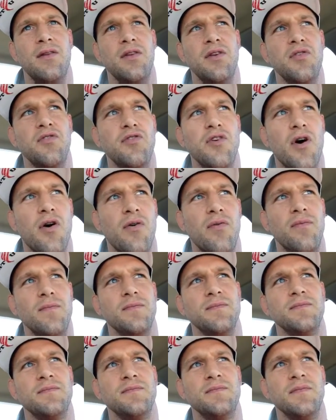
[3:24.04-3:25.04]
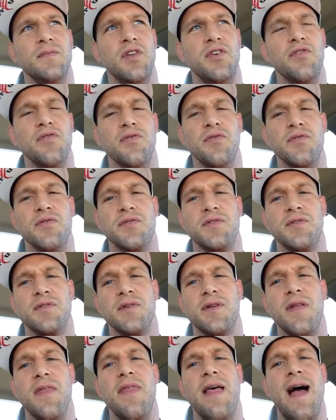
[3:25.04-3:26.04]
you don't
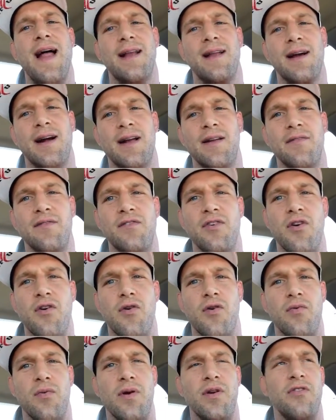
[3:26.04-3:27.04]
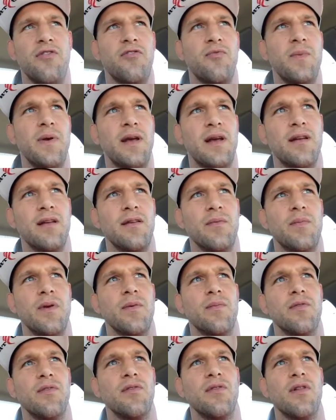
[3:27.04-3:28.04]
use that kind of tone when you're speaking to the
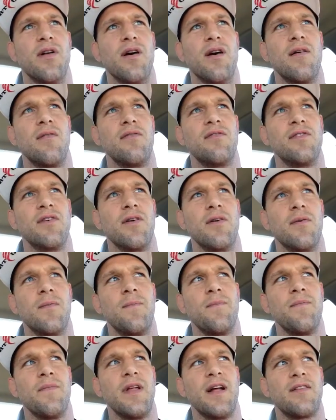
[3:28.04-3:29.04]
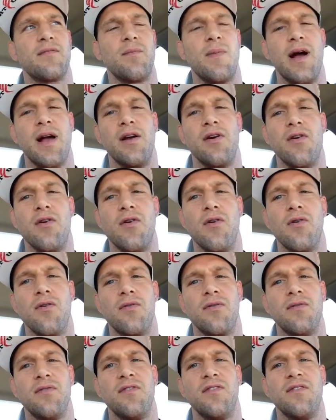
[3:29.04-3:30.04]
people you love. So that's my
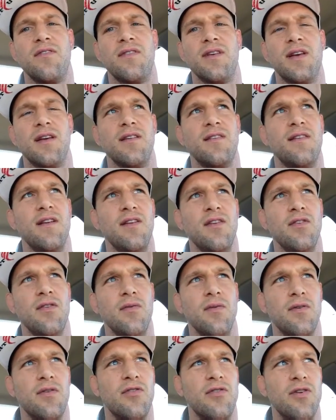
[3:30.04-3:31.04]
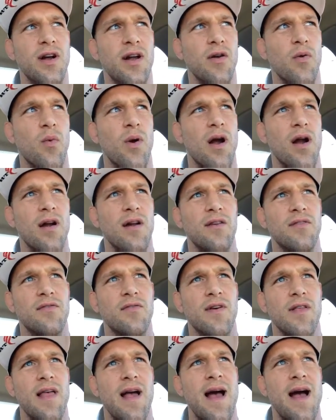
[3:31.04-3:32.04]
goal, just to continue to create awareness
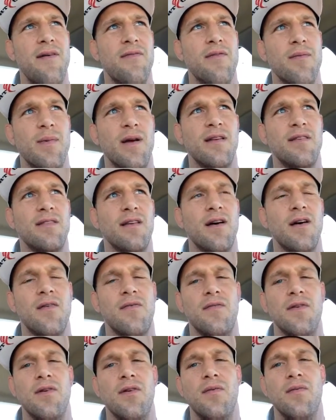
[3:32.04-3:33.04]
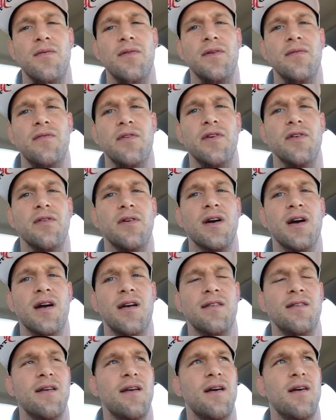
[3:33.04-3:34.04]
for that, for myself, and hopefully for you
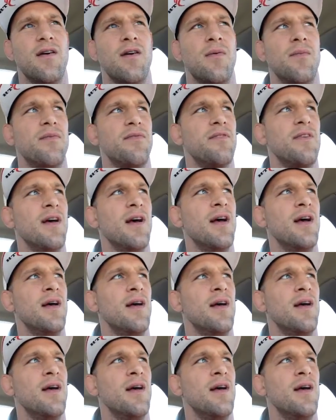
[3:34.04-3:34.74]
guys that helps.